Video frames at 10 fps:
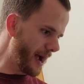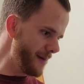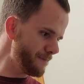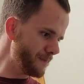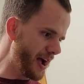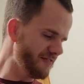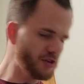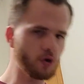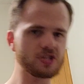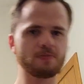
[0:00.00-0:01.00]
I've
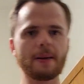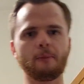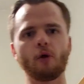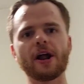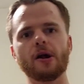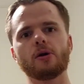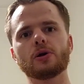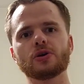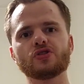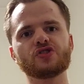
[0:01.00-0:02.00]
noticed my
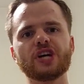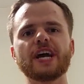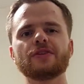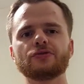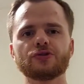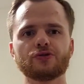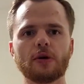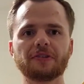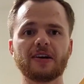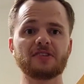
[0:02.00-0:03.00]
prayer change
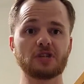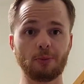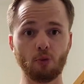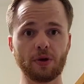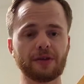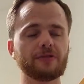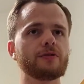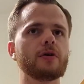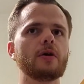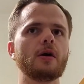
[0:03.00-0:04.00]
throughout the last couple
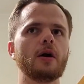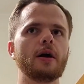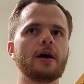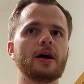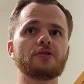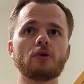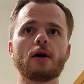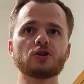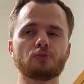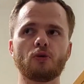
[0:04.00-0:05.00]
weeks. And so
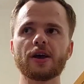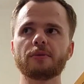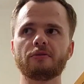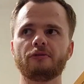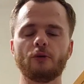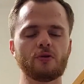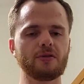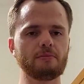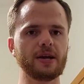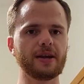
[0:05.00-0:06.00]
I was praying before
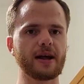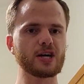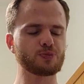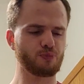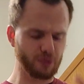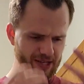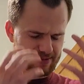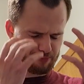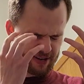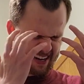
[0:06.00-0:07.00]
the meeting. I
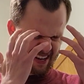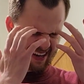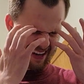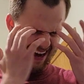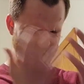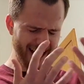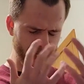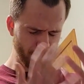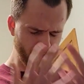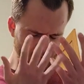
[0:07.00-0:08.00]
was praying, God,